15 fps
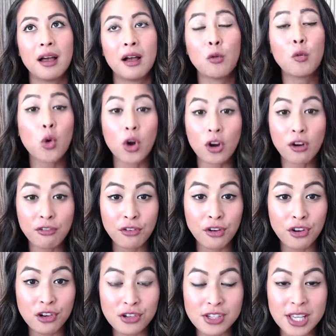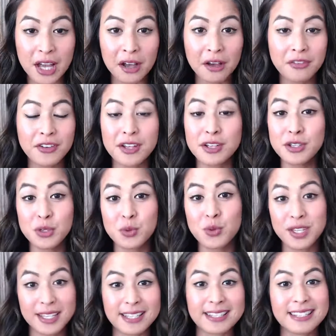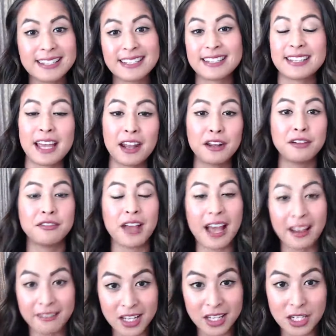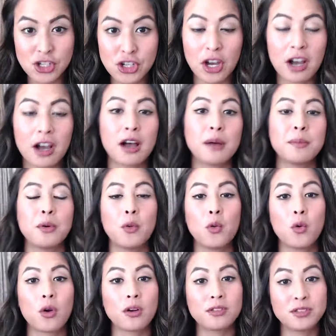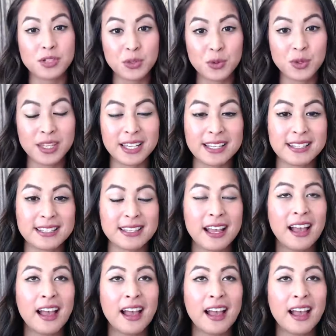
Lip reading: work for yourself and do this instead of having a job, or do this